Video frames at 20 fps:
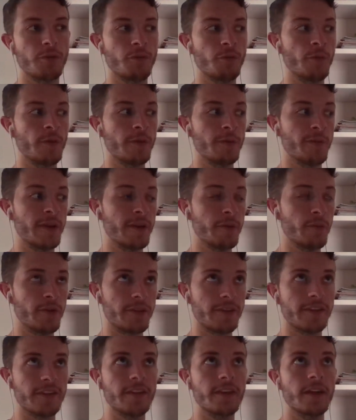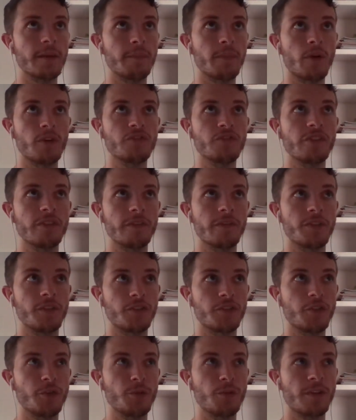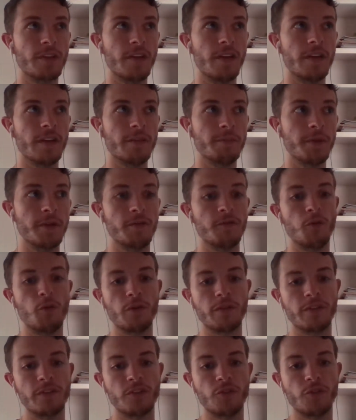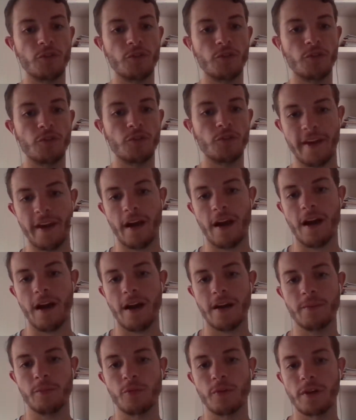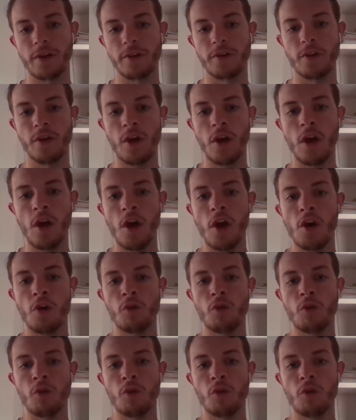we would see a bunch of the two sides be forced into more of a hybrid